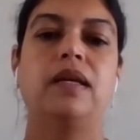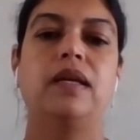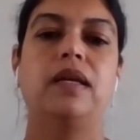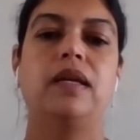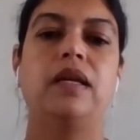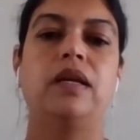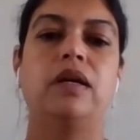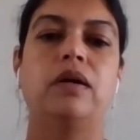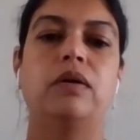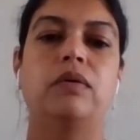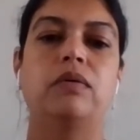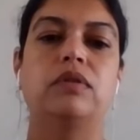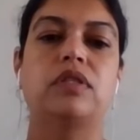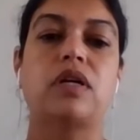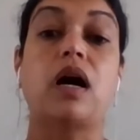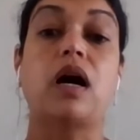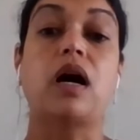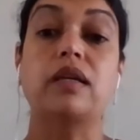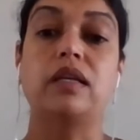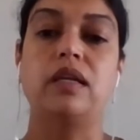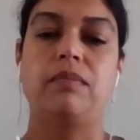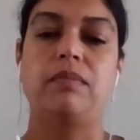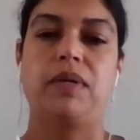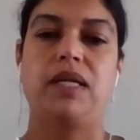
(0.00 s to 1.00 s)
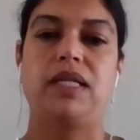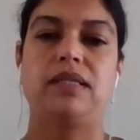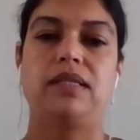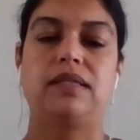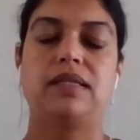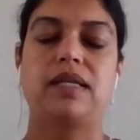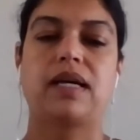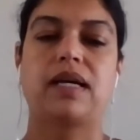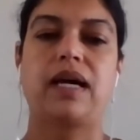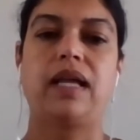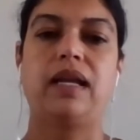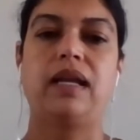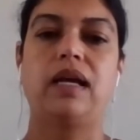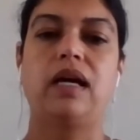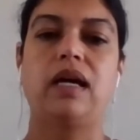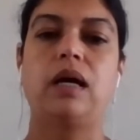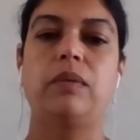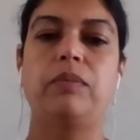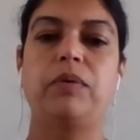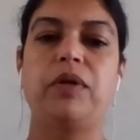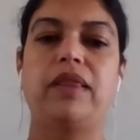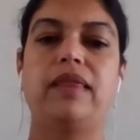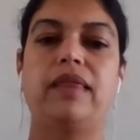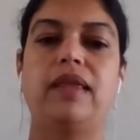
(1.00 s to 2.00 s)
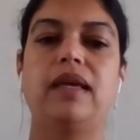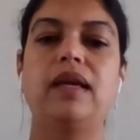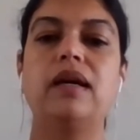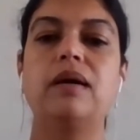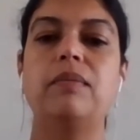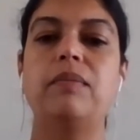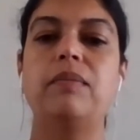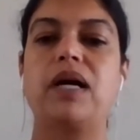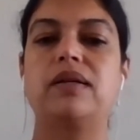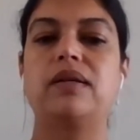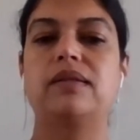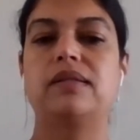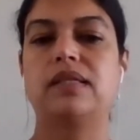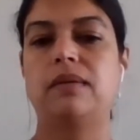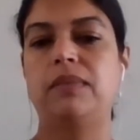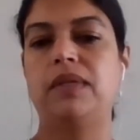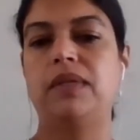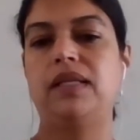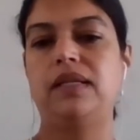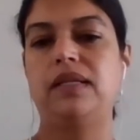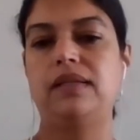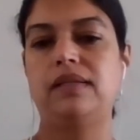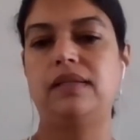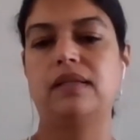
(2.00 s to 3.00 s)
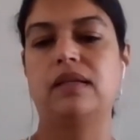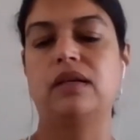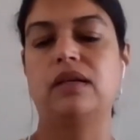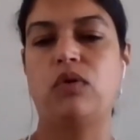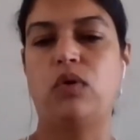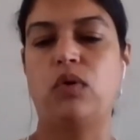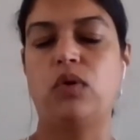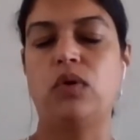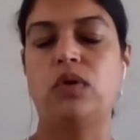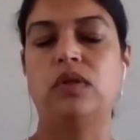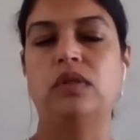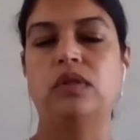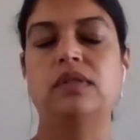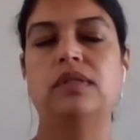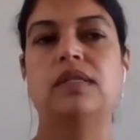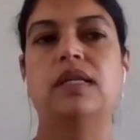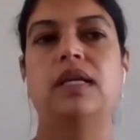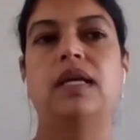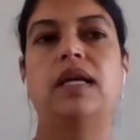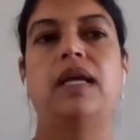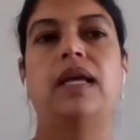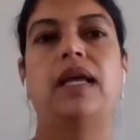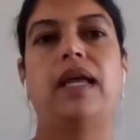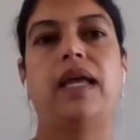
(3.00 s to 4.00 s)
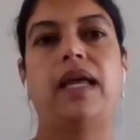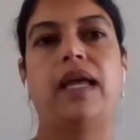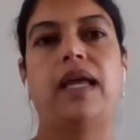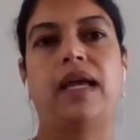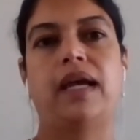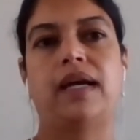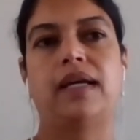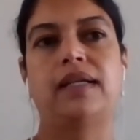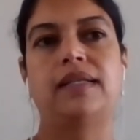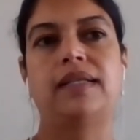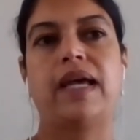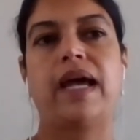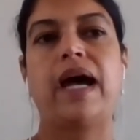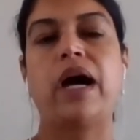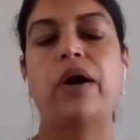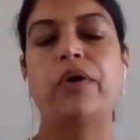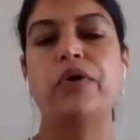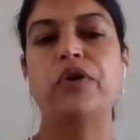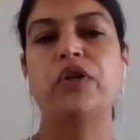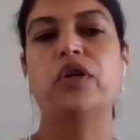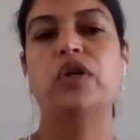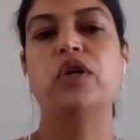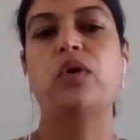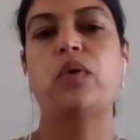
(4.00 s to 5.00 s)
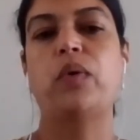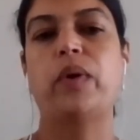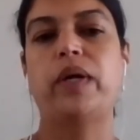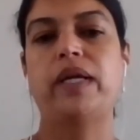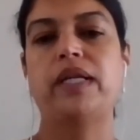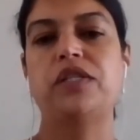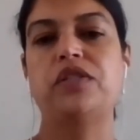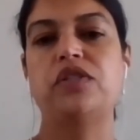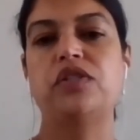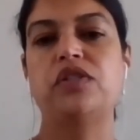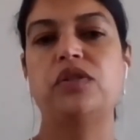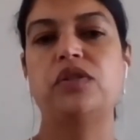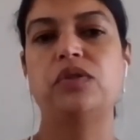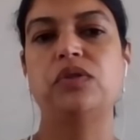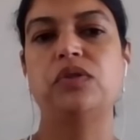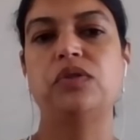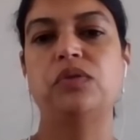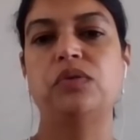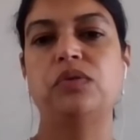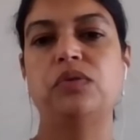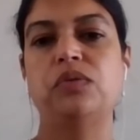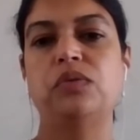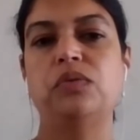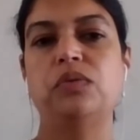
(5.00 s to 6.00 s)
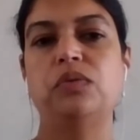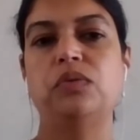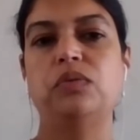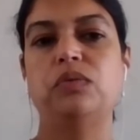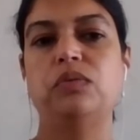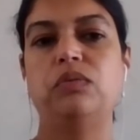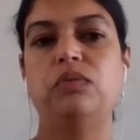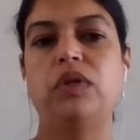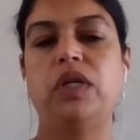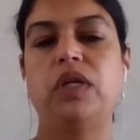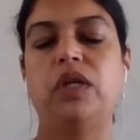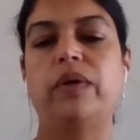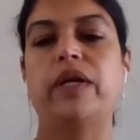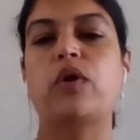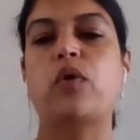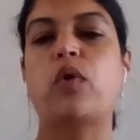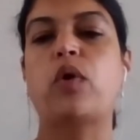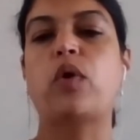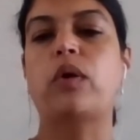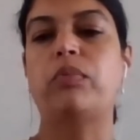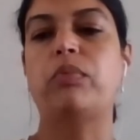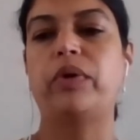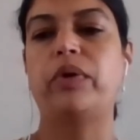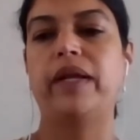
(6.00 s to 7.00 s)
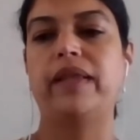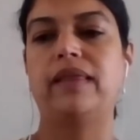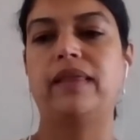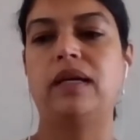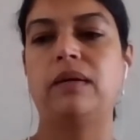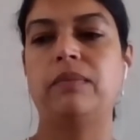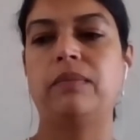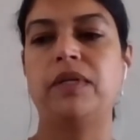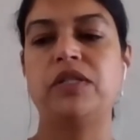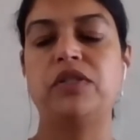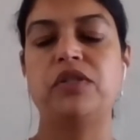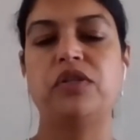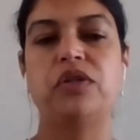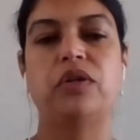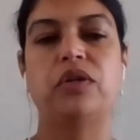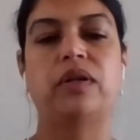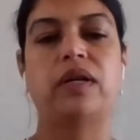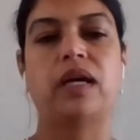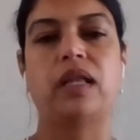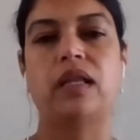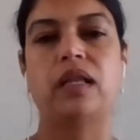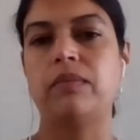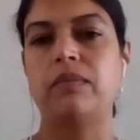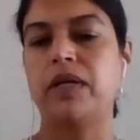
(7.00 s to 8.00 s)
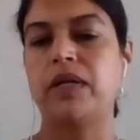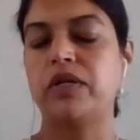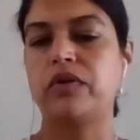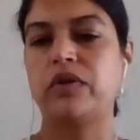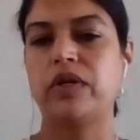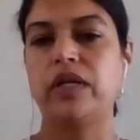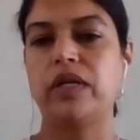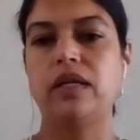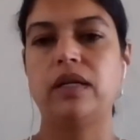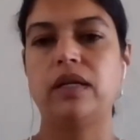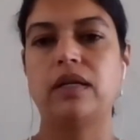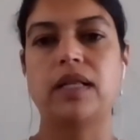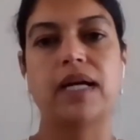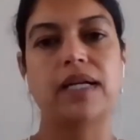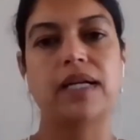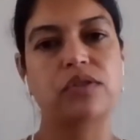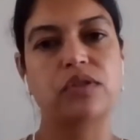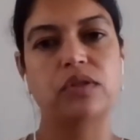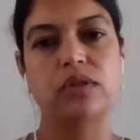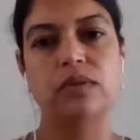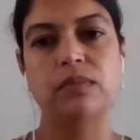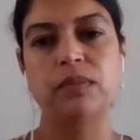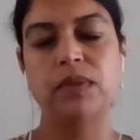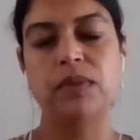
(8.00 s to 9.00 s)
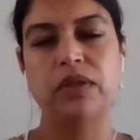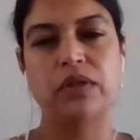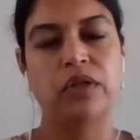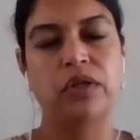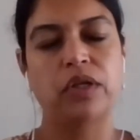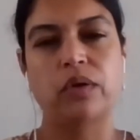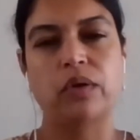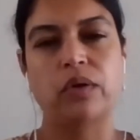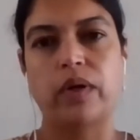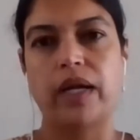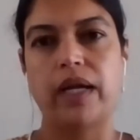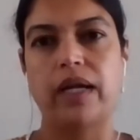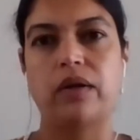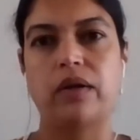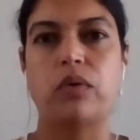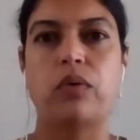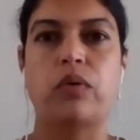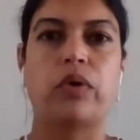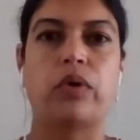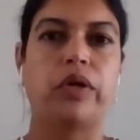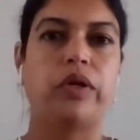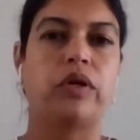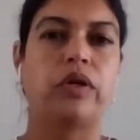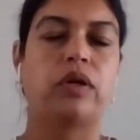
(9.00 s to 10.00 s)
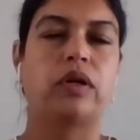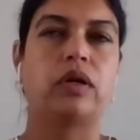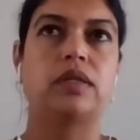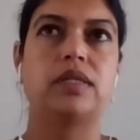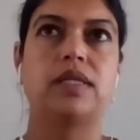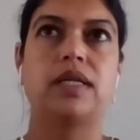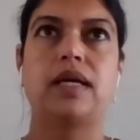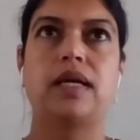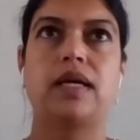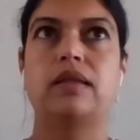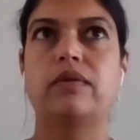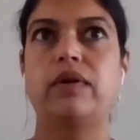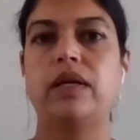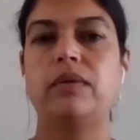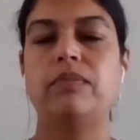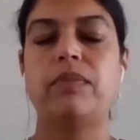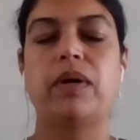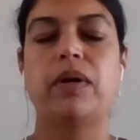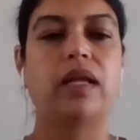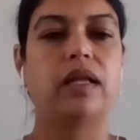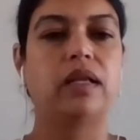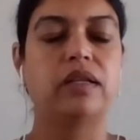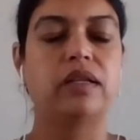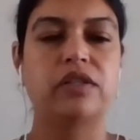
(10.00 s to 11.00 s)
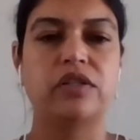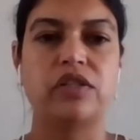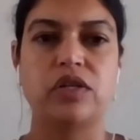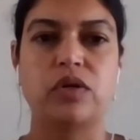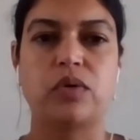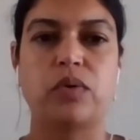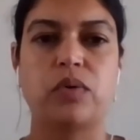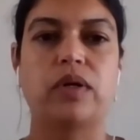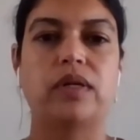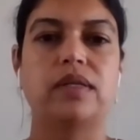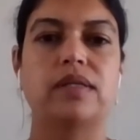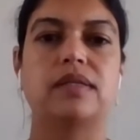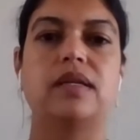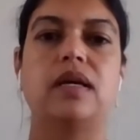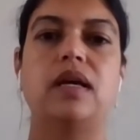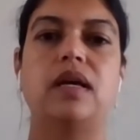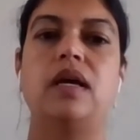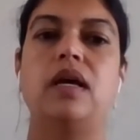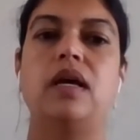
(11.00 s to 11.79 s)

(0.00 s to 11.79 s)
you know, documents that kind of help you think about some of these goals and how you're going to, you know, incorporate them into your elementary classroom in third grade or your tenth grade biology course.